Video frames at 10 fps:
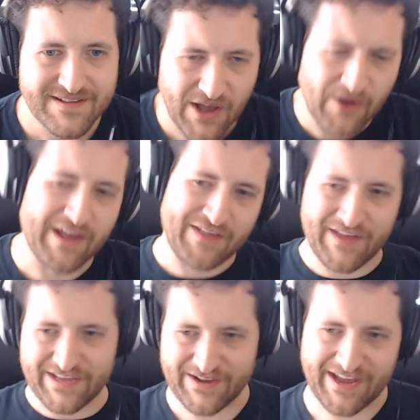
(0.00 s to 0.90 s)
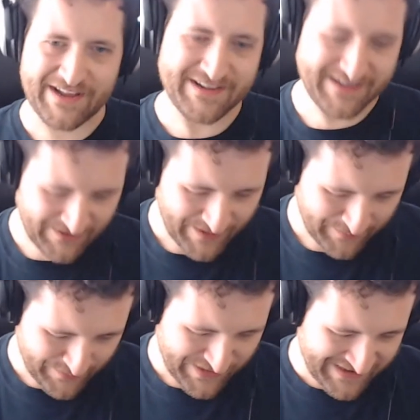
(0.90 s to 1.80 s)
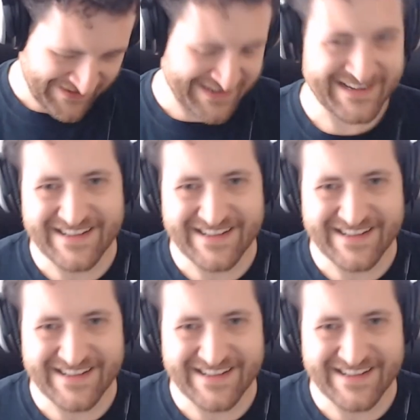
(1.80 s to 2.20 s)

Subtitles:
Oh yeah, thank you. Gotta rep the brand, right?